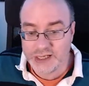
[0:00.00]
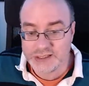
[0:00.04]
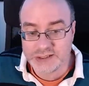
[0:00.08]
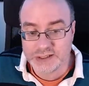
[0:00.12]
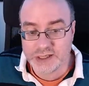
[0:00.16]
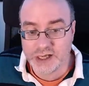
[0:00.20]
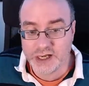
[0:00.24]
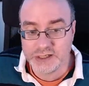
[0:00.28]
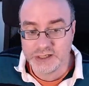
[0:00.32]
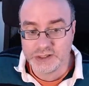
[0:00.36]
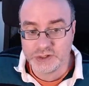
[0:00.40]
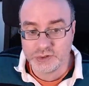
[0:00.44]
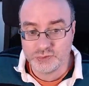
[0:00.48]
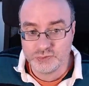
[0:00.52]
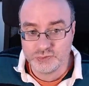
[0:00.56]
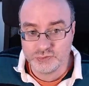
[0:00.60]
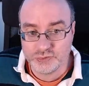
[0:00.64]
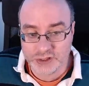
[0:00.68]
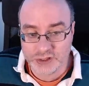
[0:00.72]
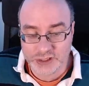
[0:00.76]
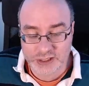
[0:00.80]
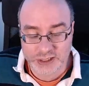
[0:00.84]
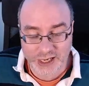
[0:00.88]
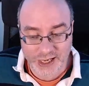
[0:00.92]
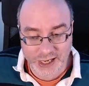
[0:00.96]
I don't
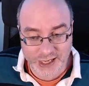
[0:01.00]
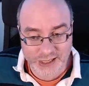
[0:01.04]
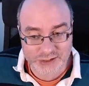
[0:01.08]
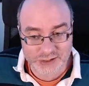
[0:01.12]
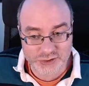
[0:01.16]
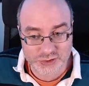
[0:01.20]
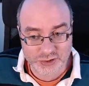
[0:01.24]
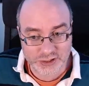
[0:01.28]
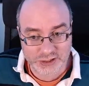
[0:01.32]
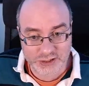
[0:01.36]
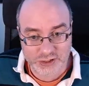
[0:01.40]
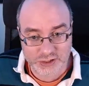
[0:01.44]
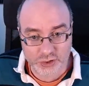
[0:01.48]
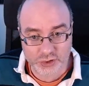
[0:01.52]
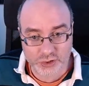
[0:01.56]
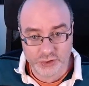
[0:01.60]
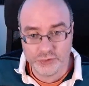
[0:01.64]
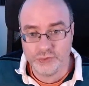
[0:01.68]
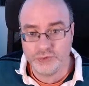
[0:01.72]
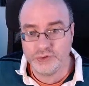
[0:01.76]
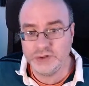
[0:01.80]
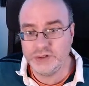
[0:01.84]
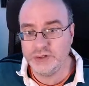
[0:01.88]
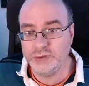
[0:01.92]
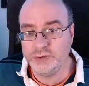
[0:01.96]
really actually
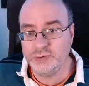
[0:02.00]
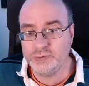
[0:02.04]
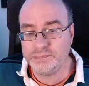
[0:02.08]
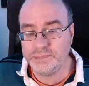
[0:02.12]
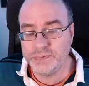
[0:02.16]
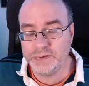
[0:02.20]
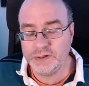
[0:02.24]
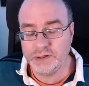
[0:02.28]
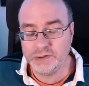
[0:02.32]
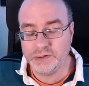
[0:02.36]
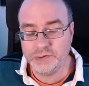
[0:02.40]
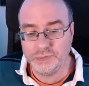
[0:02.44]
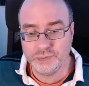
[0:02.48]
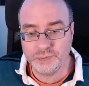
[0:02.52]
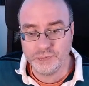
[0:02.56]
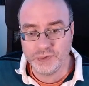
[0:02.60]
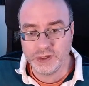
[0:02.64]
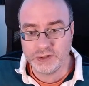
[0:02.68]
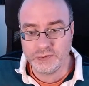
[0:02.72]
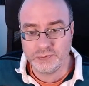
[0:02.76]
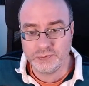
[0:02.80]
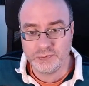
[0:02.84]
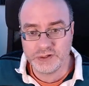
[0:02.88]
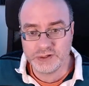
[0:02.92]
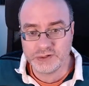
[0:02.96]
know. You would be
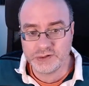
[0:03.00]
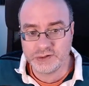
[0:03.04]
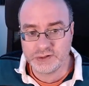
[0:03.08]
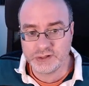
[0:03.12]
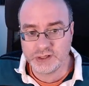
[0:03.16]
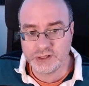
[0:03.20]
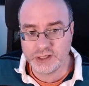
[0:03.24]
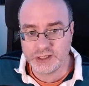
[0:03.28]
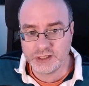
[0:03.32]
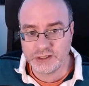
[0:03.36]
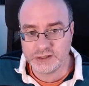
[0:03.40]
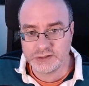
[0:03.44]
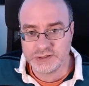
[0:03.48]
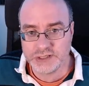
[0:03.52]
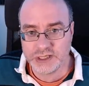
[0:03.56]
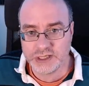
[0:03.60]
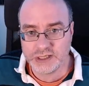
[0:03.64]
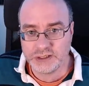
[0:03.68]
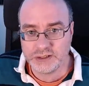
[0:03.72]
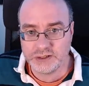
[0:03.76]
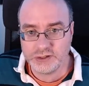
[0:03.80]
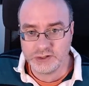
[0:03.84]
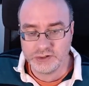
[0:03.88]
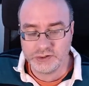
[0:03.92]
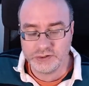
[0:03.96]
well worth
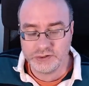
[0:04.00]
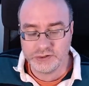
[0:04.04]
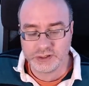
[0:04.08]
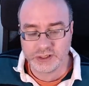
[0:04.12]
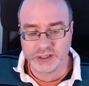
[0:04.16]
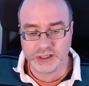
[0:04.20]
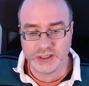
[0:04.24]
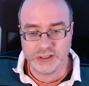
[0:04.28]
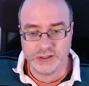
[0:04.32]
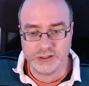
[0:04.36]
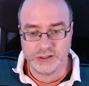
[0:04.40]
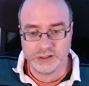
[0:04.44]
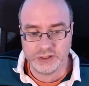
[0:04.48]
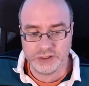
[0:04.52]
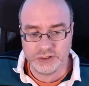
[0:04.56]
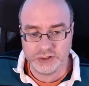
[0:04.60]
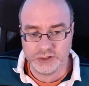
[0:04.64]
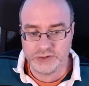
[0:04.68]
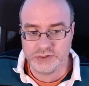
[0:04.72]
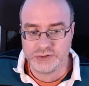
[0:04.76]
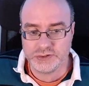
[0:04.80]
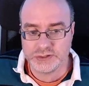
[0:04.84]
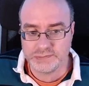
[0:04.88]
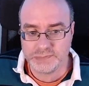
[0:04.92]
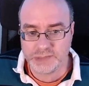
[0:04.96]
taking a look in the
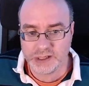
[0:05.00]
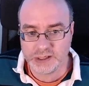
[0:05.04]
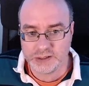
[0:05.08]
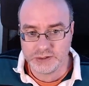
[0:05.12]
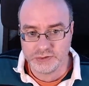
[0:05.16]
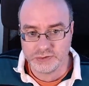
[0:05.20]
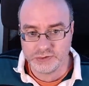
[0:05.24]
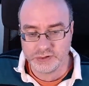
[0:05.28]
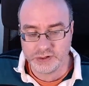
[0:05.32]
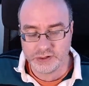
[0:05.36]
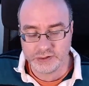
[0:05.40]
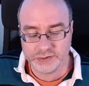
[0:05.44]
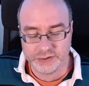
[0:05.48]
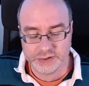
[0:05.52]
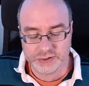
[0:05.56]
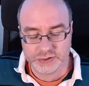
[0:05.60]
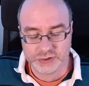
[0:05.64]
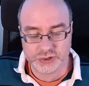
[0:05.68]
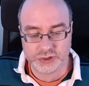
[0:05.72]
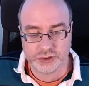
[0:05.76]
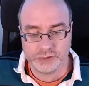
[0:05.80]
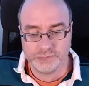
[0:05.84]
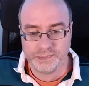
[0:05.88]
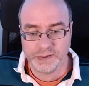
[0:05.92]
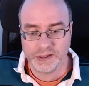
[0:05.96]
user manual on the
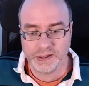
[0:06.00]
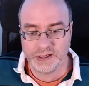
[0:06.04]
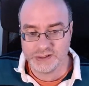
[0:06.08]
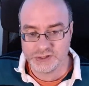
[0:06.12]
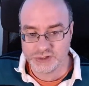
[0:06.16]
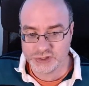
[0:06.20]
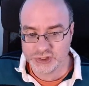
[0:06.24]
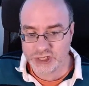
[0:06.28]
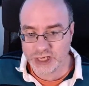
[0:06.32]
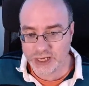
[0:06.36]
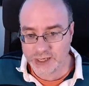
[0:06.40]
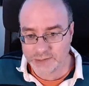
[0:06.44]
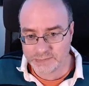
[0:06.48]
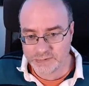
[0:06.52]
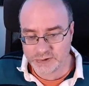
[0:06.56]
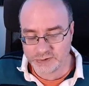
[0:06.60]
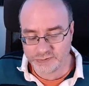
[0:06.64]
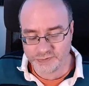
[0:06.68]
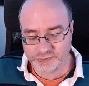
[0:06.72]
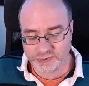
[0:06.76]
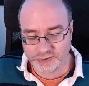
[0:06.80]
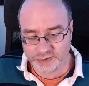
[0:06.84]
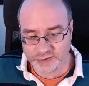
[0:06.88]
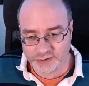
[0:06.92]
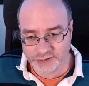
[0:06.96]
show page chapter
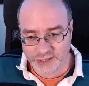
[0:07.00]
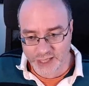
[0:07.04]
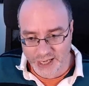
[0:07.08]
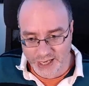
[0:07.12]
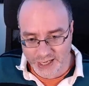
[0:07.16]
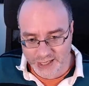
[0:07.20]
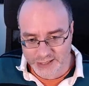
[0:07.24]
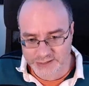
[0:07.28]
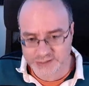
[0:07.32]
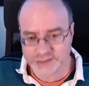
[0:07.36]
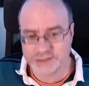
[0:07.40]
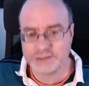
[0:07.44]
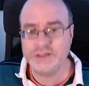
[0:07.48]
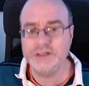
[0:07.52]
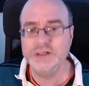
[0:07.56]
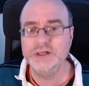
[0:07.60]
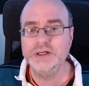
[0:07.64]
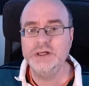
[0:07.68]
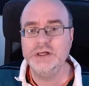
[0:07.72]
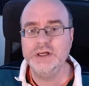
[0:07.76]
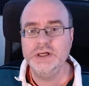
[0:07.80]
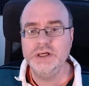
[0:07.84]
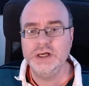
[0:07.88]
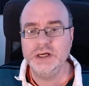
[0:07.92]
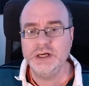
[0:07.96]
for that.
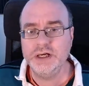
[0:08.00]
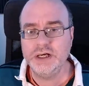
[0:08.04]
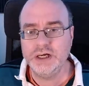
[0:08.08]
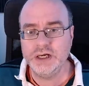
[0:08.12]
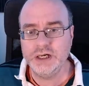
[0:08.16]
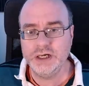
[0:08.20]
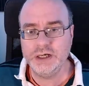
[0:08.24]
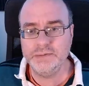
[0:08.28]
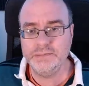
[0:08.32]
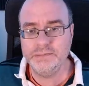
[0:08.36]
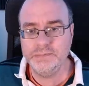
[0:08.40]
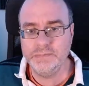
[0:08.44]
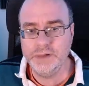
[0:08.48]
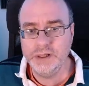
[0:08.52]
I